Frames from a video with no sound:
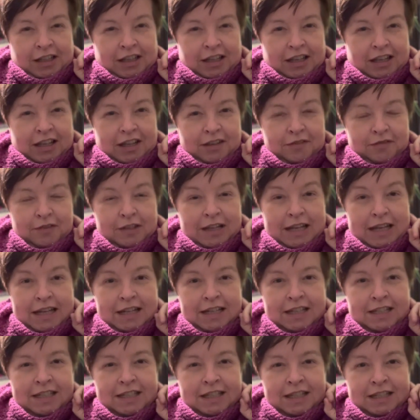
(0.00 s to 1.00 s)
I've
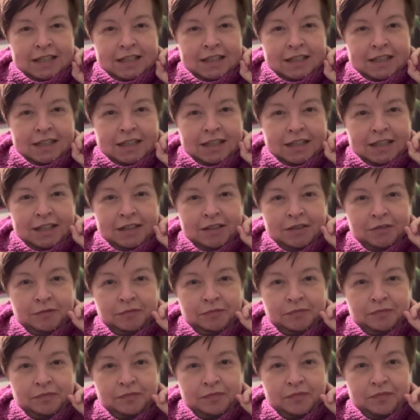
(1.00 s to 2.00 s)
linked it
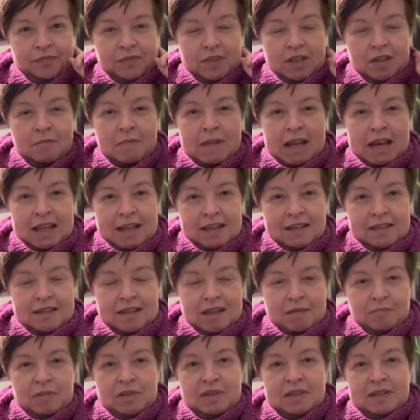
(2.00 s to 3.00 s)
in my last
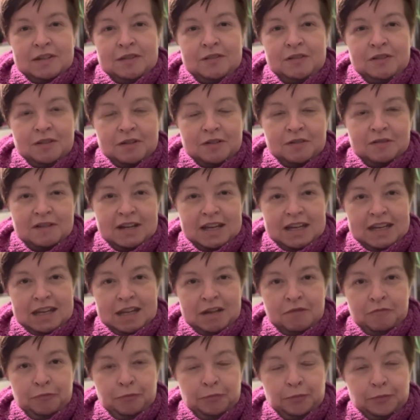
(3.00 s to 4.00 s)
episode already,
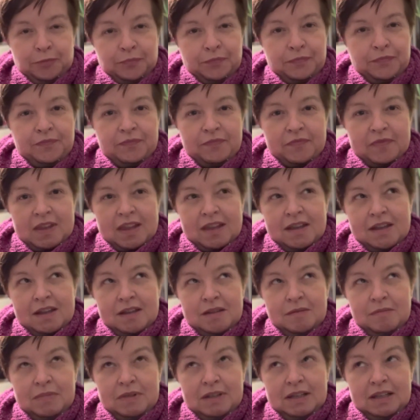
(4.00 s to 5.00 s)

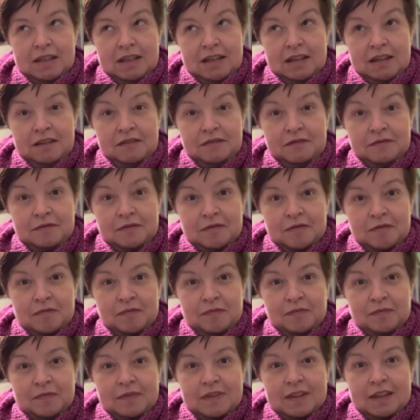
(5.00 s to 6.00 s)
I believe.
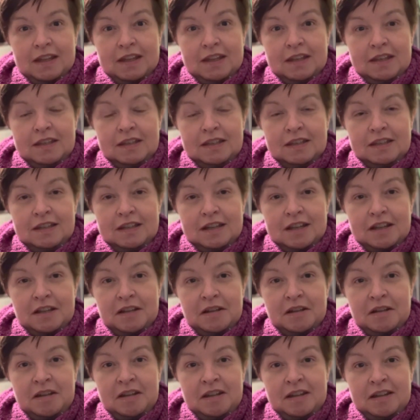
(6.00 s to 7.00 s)
And
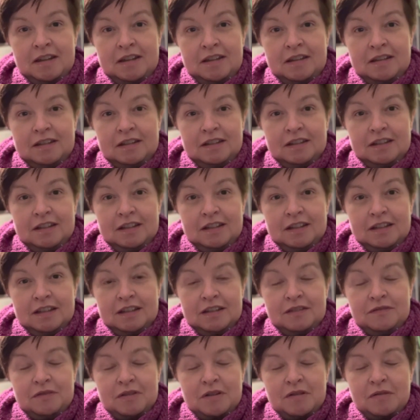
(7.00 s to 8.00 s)

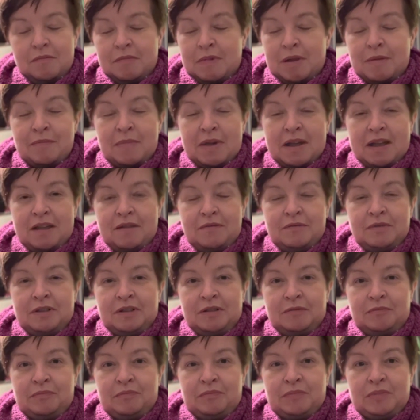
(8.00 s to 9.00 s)
if I remember, I
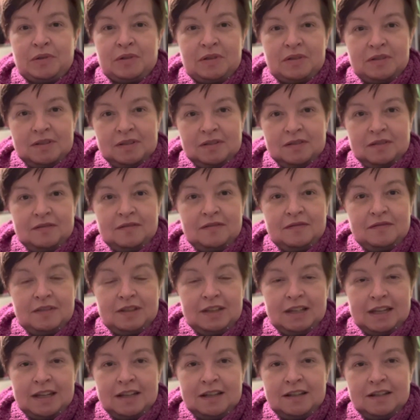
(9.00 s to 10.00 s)
will put the
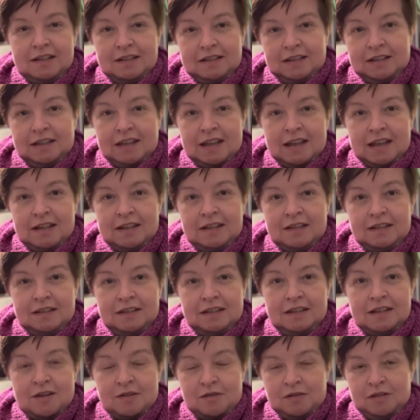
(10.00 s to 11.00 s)
link again
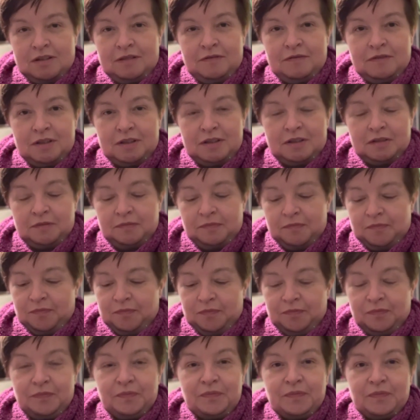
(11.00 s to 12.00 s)
down in the
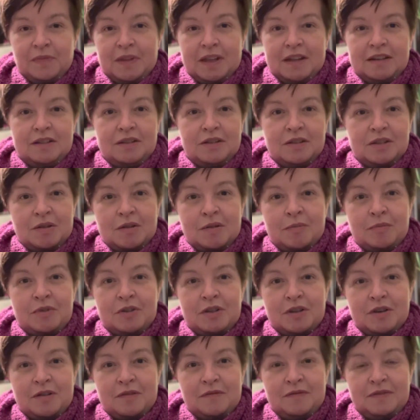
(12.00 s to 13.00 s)

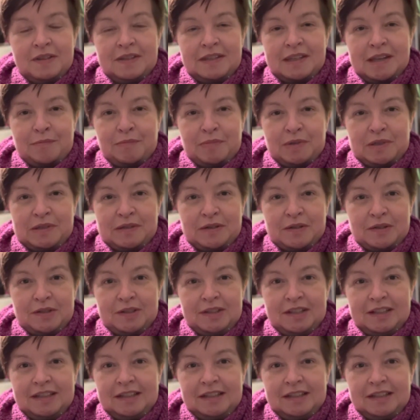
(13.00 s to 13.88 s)
description of this episode.